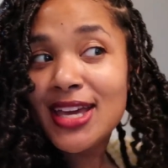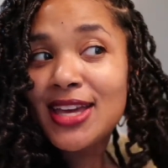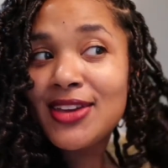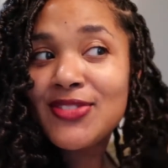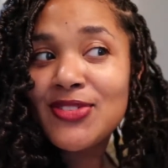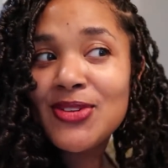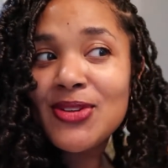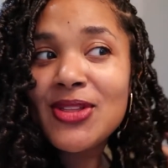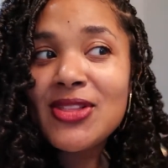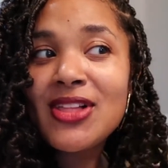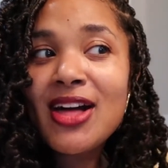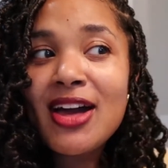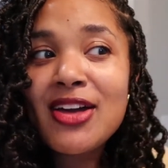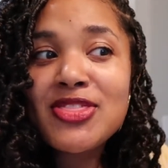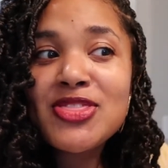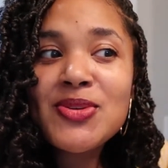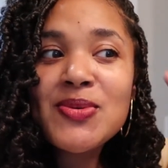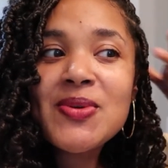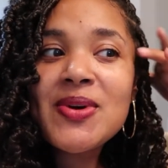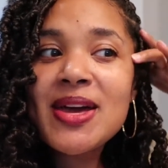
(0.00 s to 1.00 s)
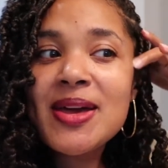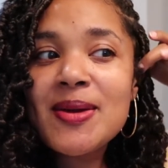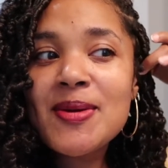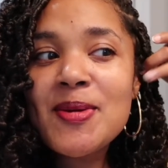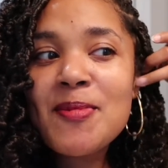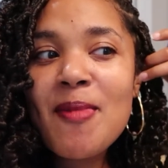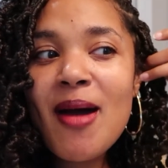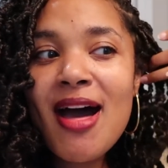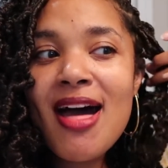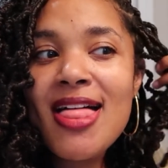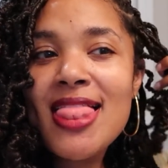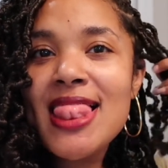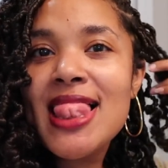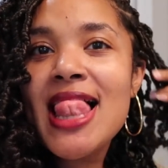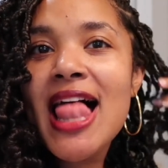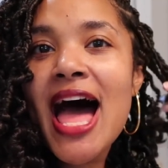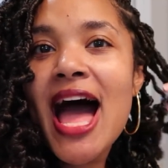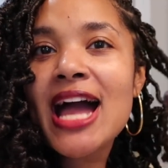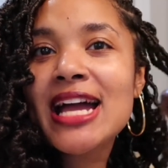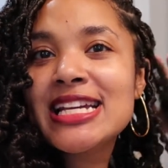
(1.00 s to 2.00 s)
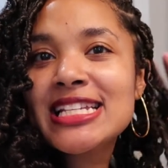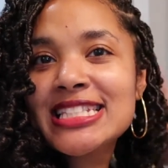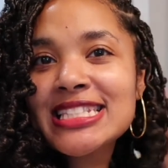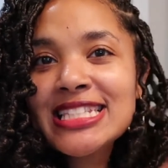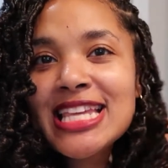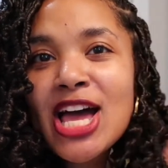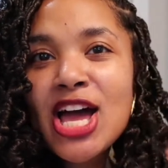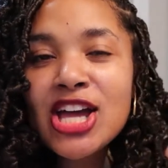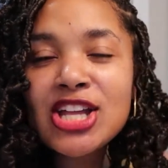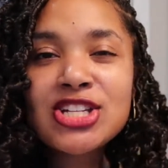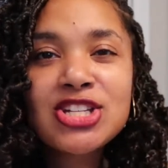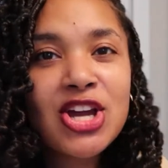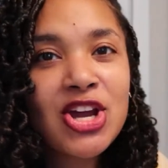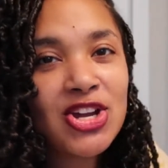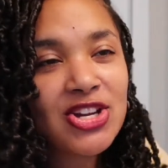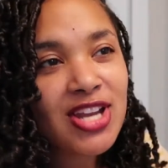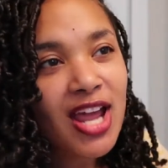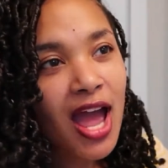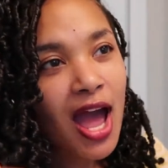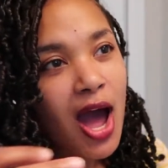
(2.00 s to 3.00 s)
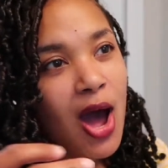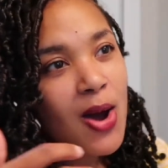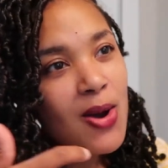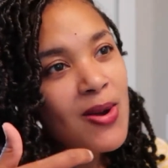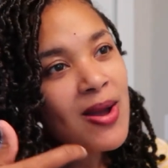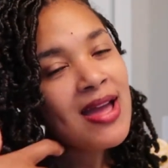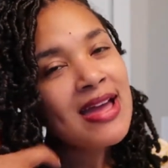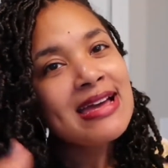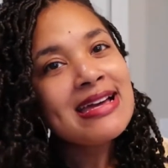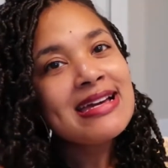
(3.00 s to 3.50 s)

If you like the way my locks turned out,